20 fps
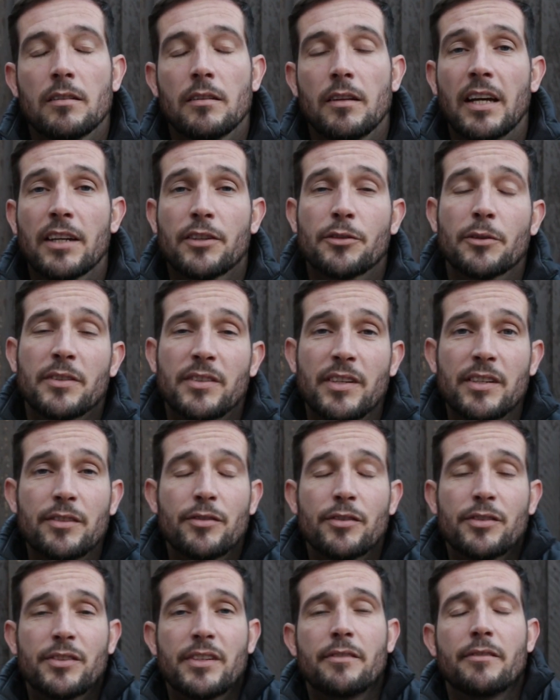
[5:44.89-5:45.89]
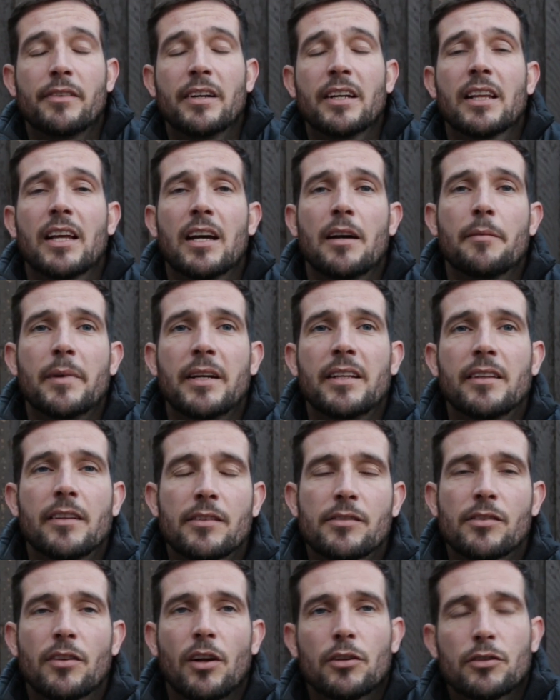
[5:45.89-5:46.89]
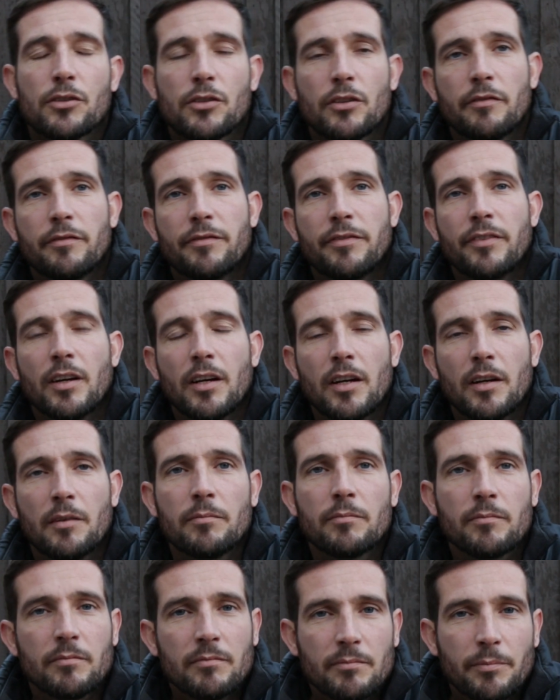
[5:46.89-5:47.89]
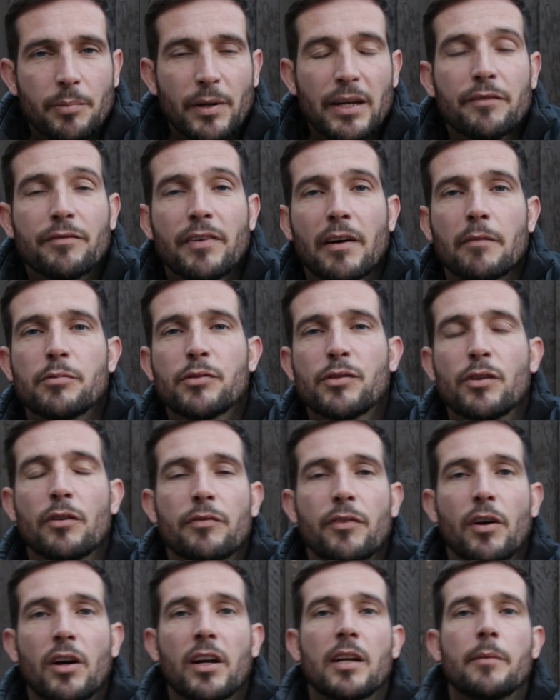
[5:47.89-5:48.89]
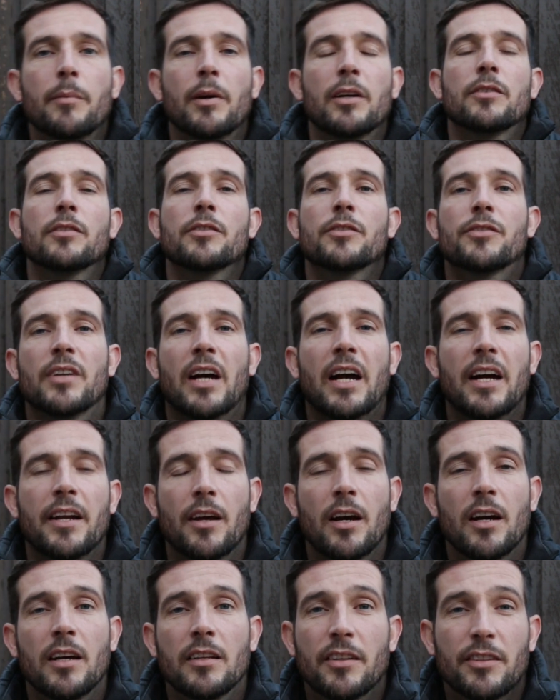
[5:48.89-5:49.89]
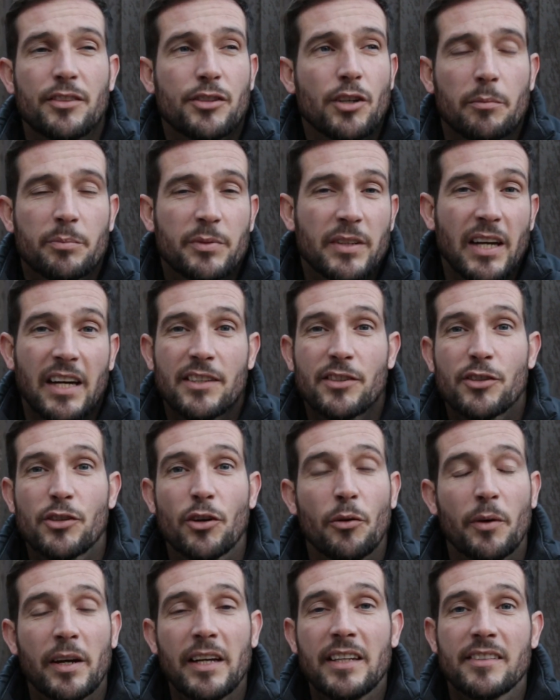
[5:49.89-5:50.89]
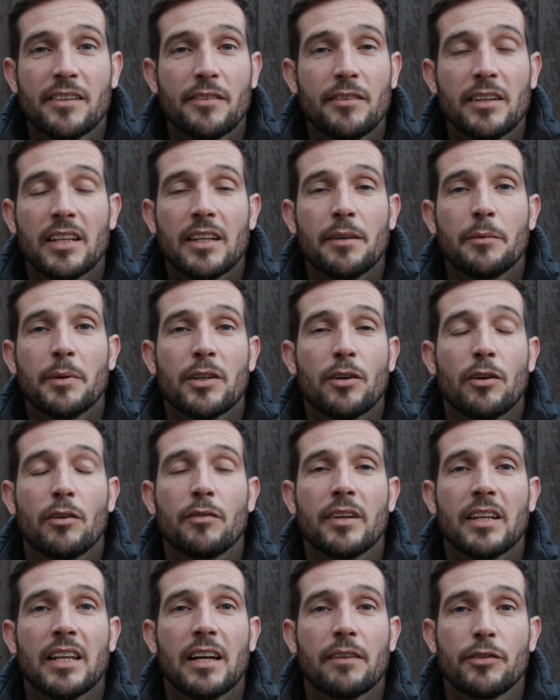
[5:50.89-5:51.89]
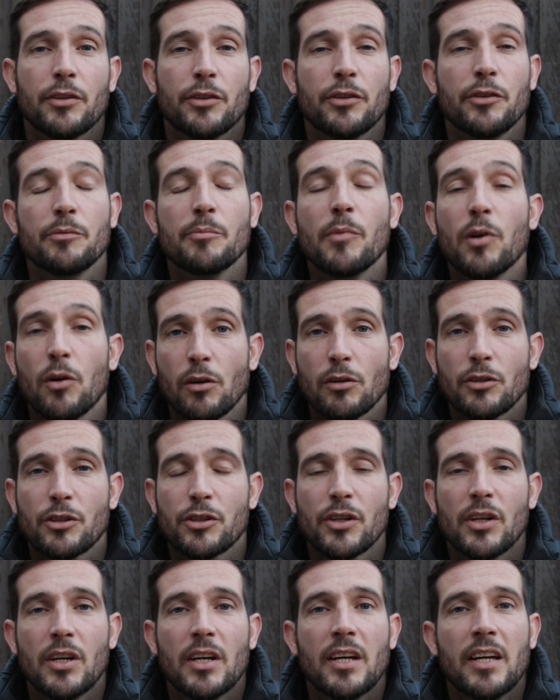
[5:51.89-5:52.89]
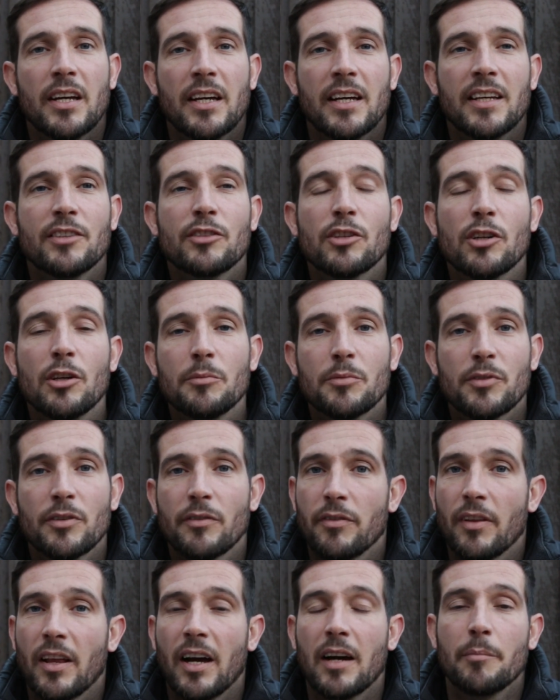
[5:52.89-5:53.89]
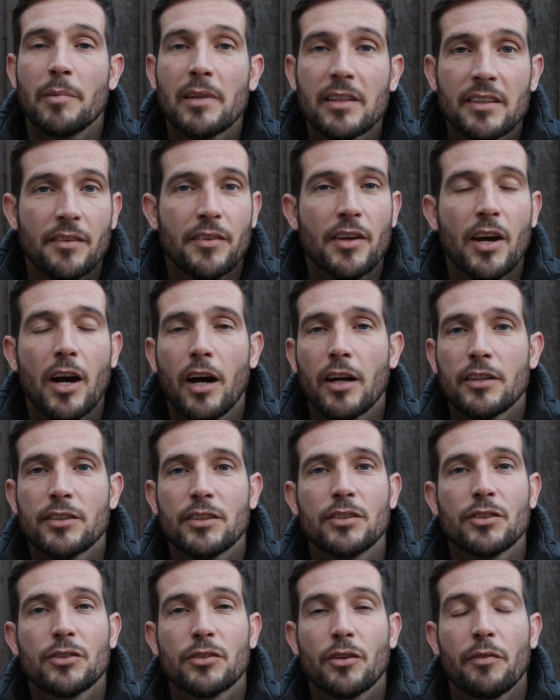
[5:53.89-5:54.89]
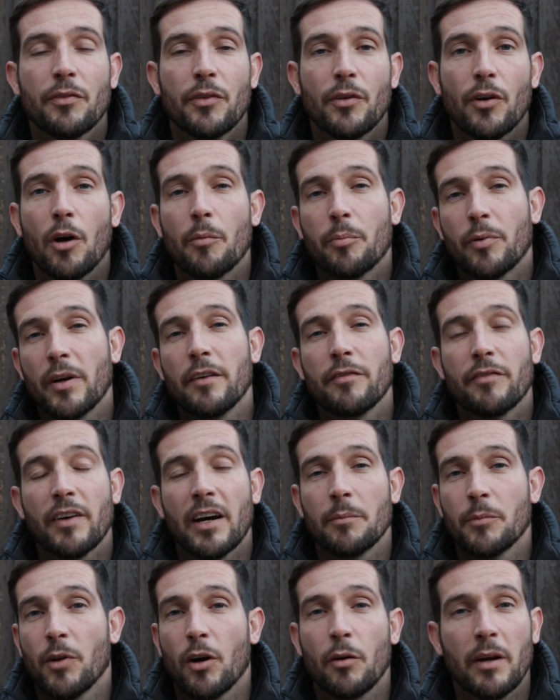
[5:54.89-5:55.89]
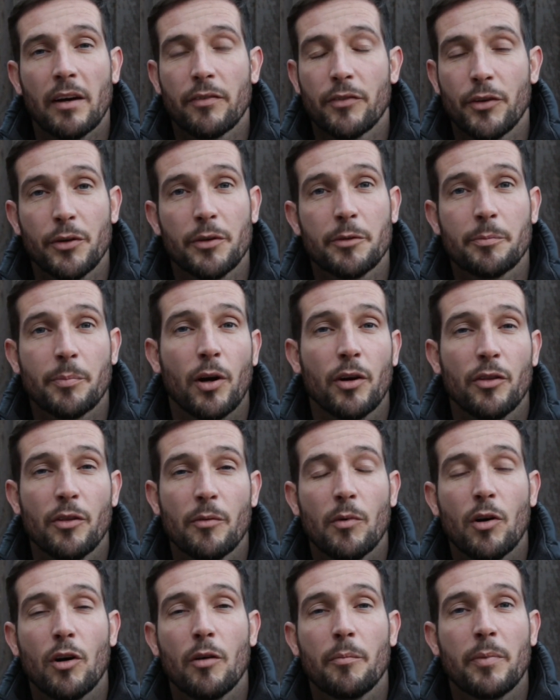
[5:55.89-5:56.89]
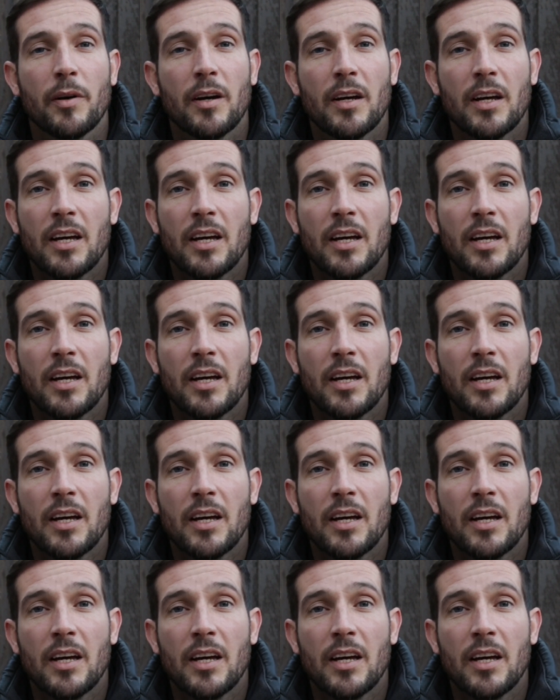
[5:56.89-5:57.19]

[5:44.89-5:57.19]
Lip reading: Yeah, so it's interesting really. I mean, there's lots of prefab stuff knocking about on site now. The job's getting so easy really. We don't really have to do much in terms of like building the arches and stuff. They're all prefabbed. All we have to do is point them up.